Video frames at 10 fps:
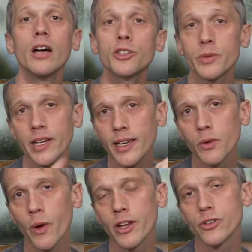So we're
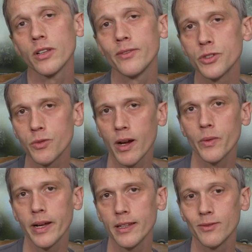taking Ranger levels right
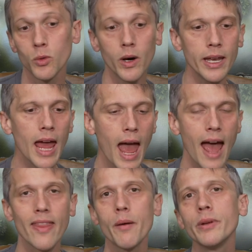away at level 1,
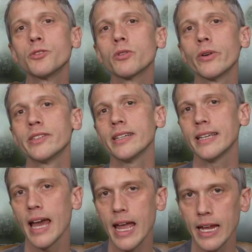and that means we're going to
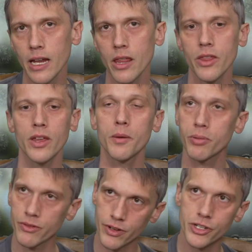gain the
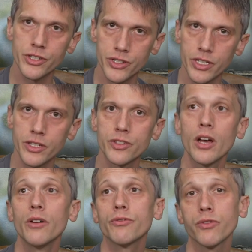proficiencies
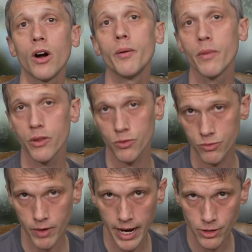from the
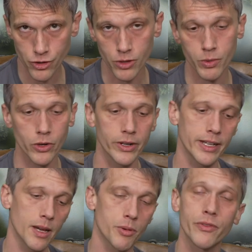Ranger. We're going to
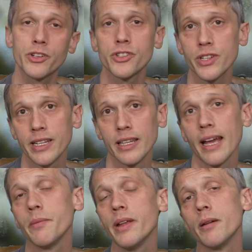get proficiency in
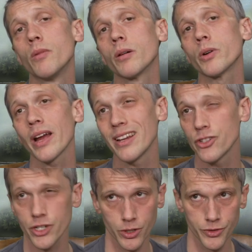light, medium armor, and
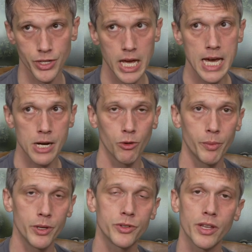shields. We'll
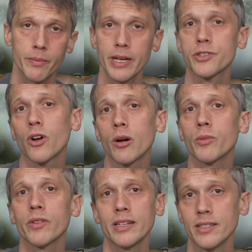be using the best
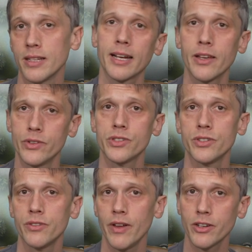armor that does not give us
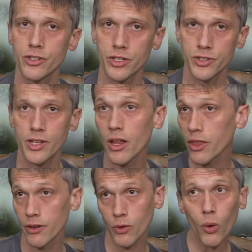disadvantage on
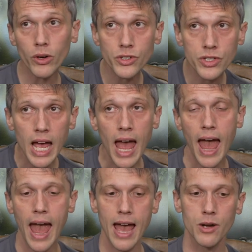stealth, of course,
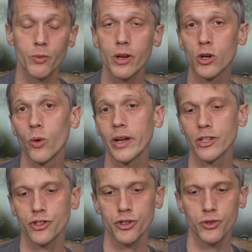and we are
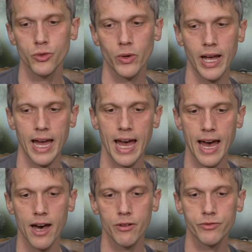going to
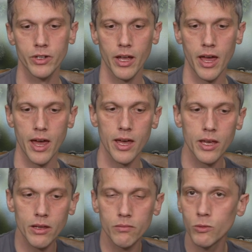have
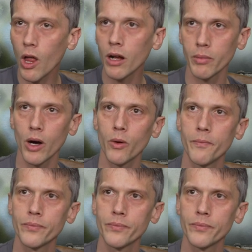a longbow,